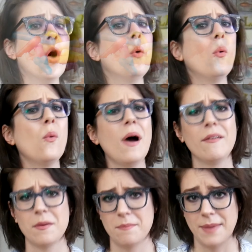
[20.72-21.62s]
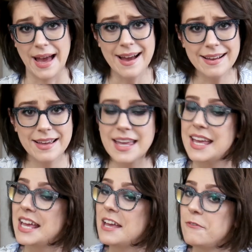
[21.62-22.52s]
Welcome back.
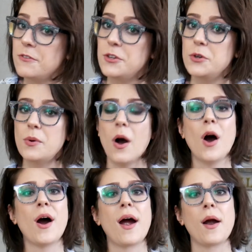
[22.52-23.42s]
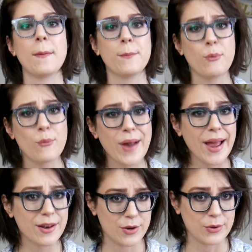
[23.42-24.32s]
If you are
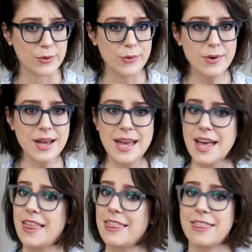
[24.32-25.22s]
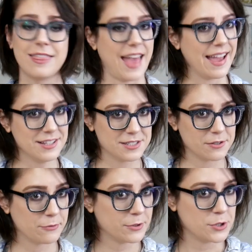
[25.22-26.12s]
brand new, thanks
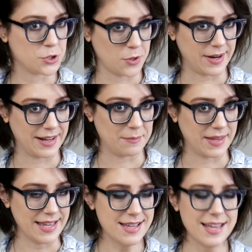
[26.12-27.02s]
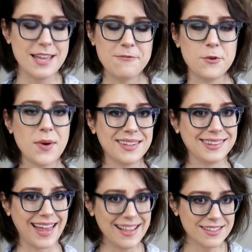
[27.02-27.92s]
for joining me. If you
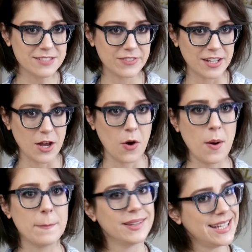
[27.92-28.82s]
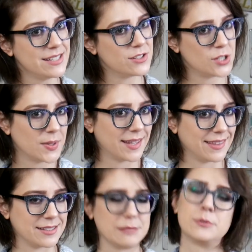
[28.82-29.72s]
like this video, please do hit
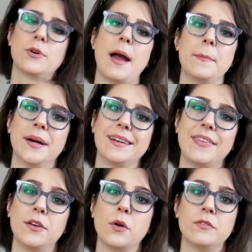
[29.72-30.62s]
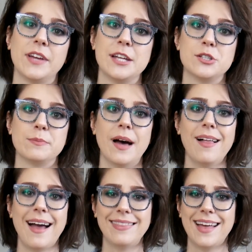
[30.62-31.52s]
that subscribe button and the notification
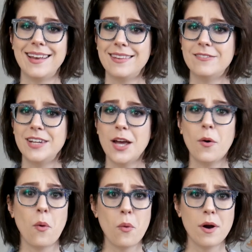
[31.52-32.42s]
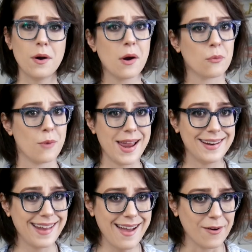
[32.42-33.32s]
bell at the end of the video or
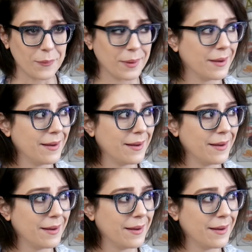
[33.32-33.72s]
right now,